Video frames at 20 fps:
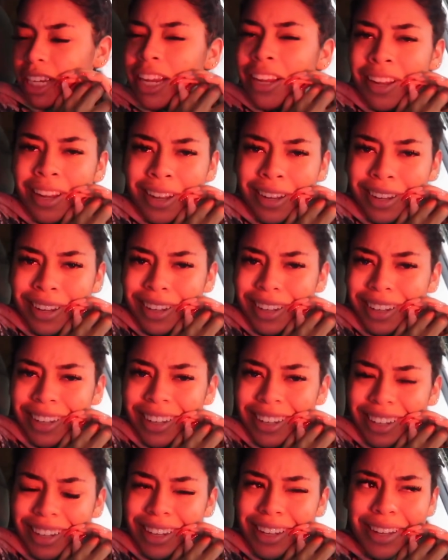
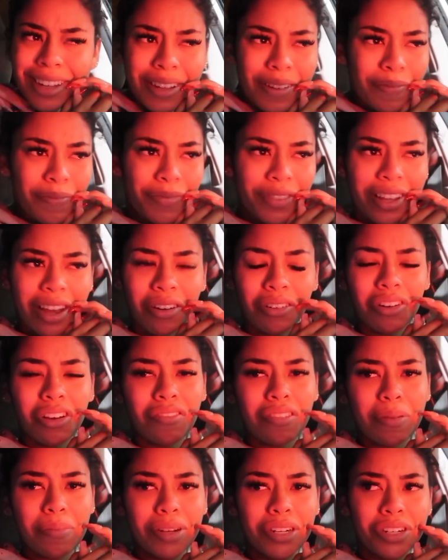I don't know
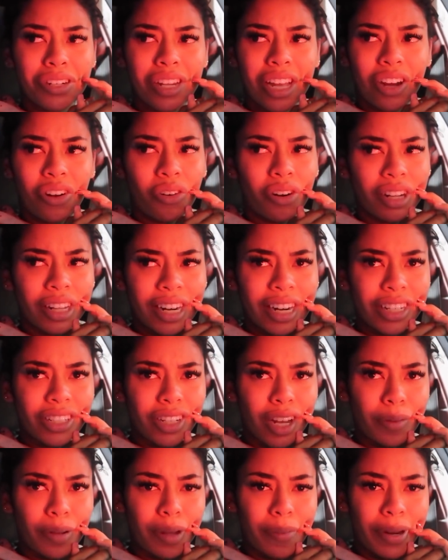if I mentioned that or that I
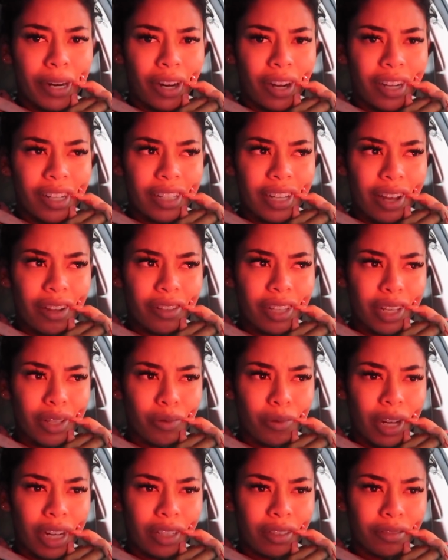stopped at my aunt's house
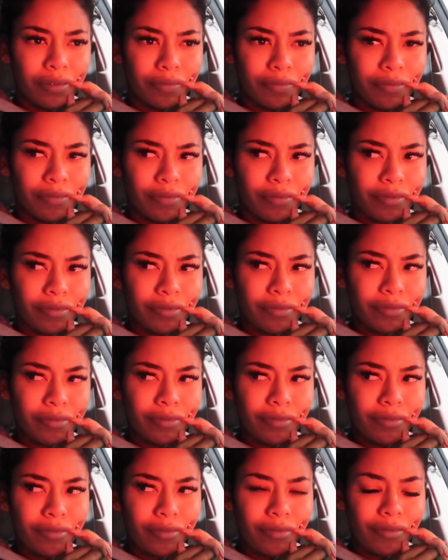as well.
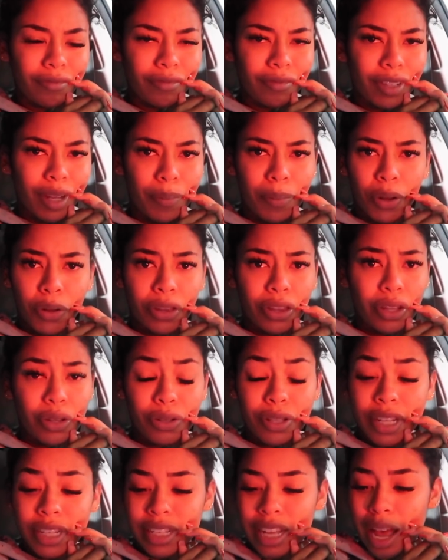Both of
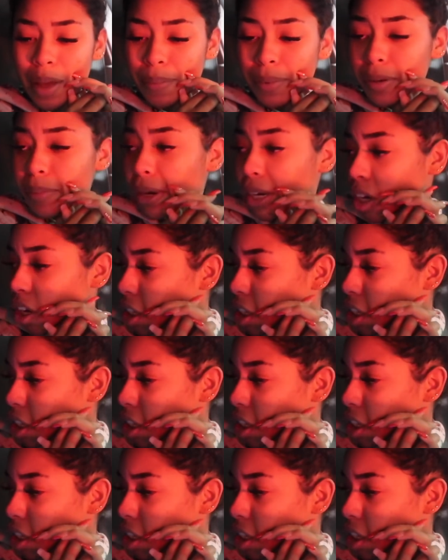those things happened. My